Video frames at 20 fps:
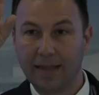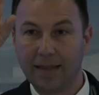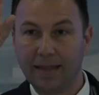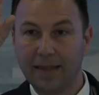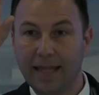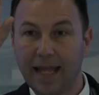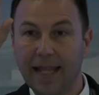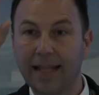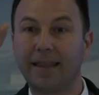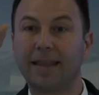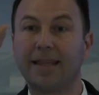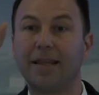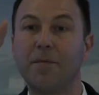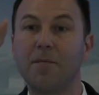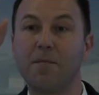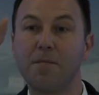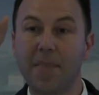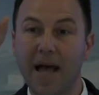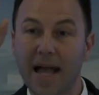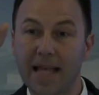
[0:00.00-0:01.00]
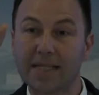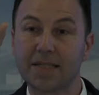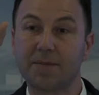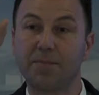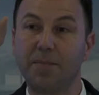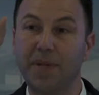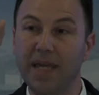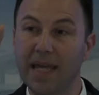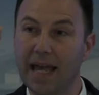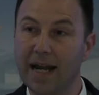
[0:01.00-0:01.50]
that
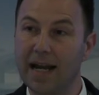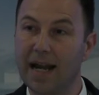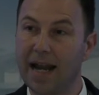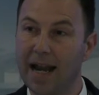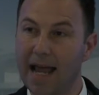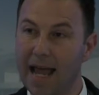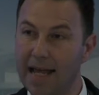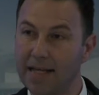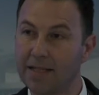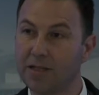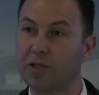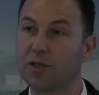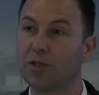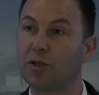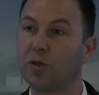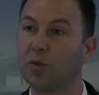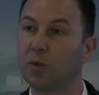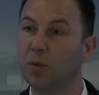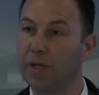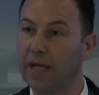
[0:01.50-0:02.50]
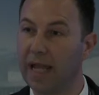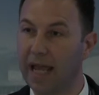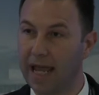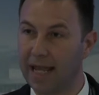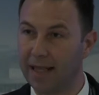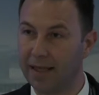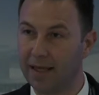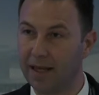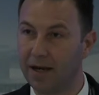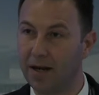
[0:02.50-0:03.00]
must be analyzed
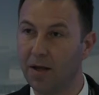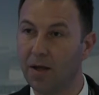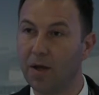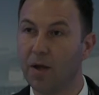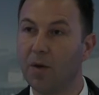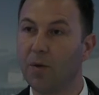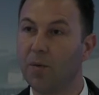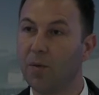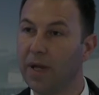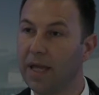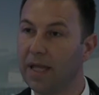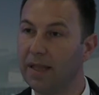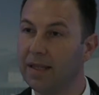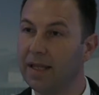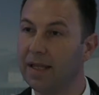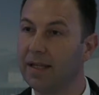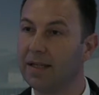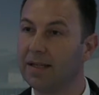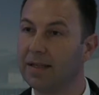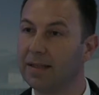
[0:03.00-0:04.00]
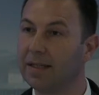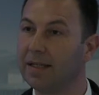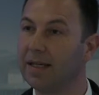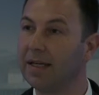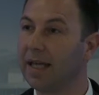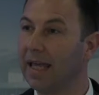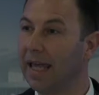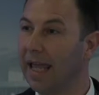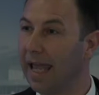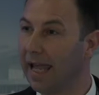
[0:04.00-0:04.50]
together with
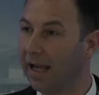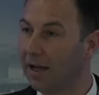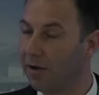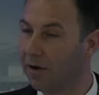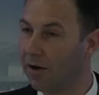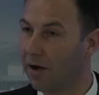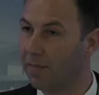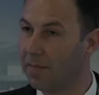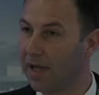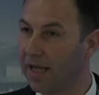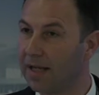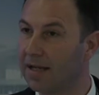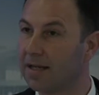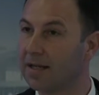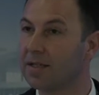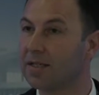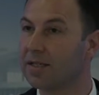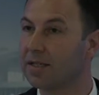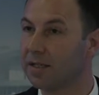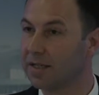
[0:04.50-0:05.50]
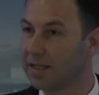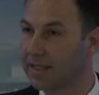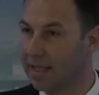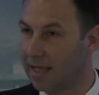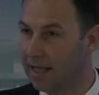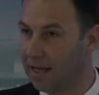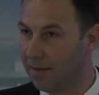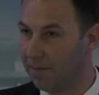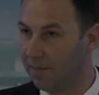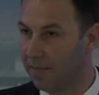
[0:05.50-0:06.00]
the economical
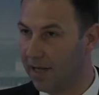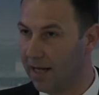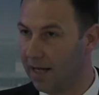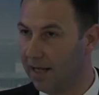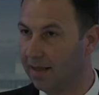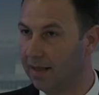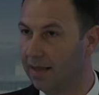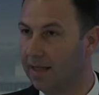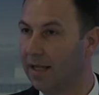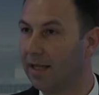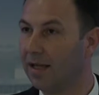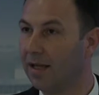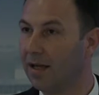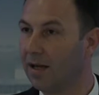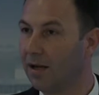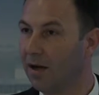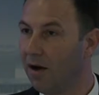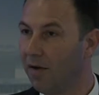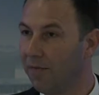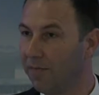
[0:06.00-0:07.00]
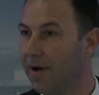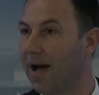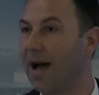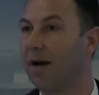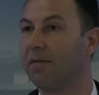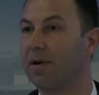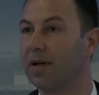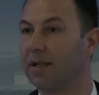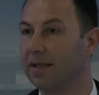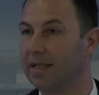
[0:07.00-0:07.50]
sustainability of
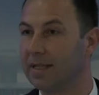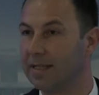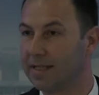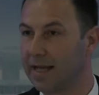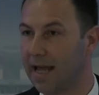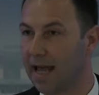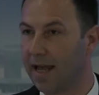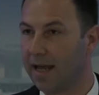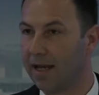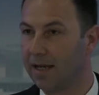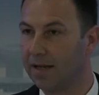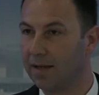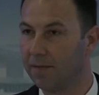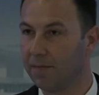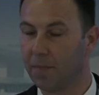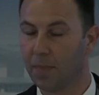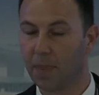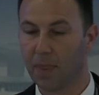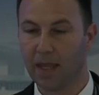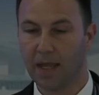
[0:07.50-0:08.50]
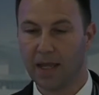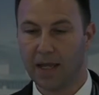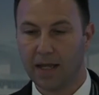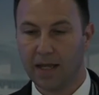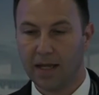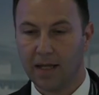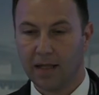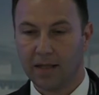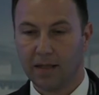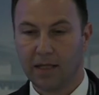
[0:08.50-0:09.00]
our design.
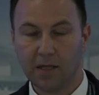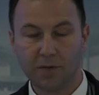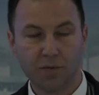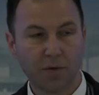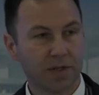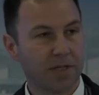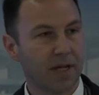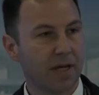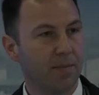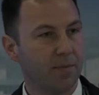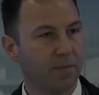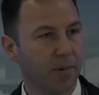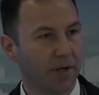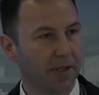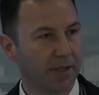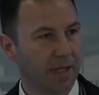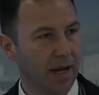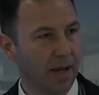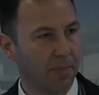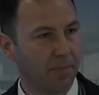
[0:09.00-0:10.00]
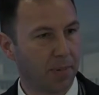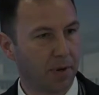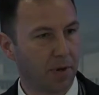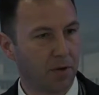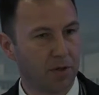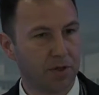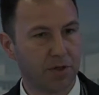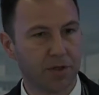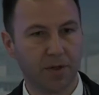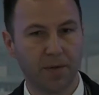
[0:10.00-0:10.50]
This was an important
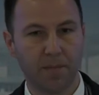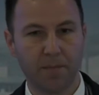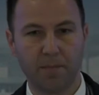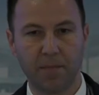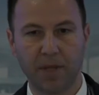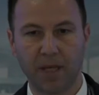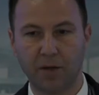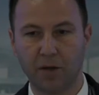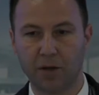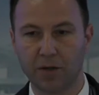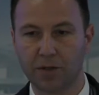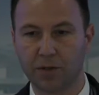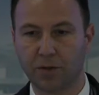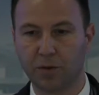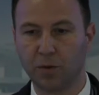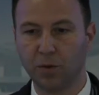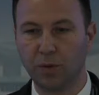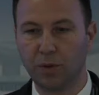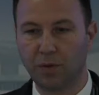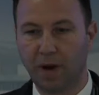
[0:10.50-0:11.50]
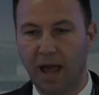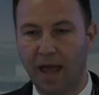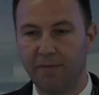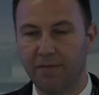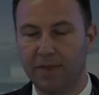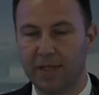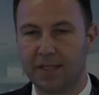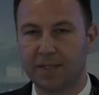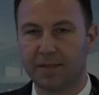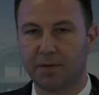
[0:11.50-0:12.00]
approach because to
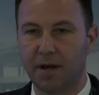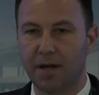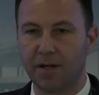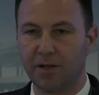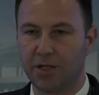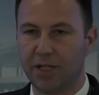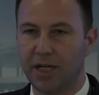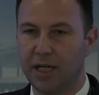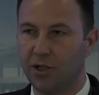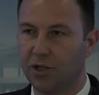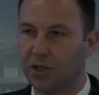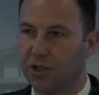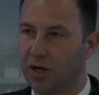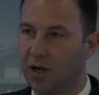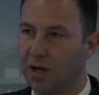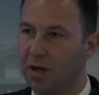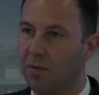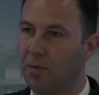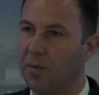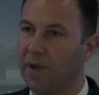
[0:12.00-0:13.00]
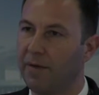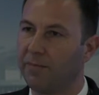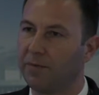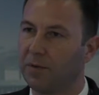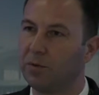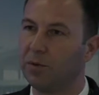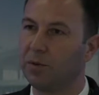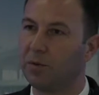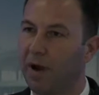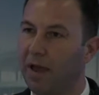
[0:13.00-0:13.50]
drive this transition, we
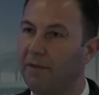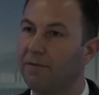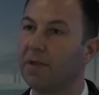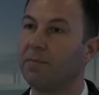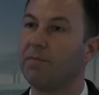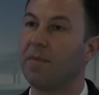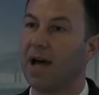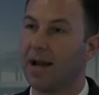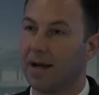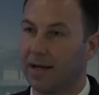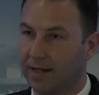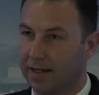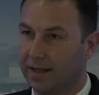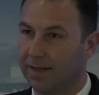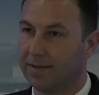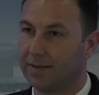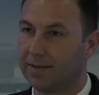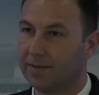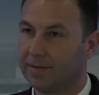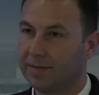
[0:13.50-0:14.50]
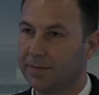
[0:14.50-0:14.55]
have to drive the market.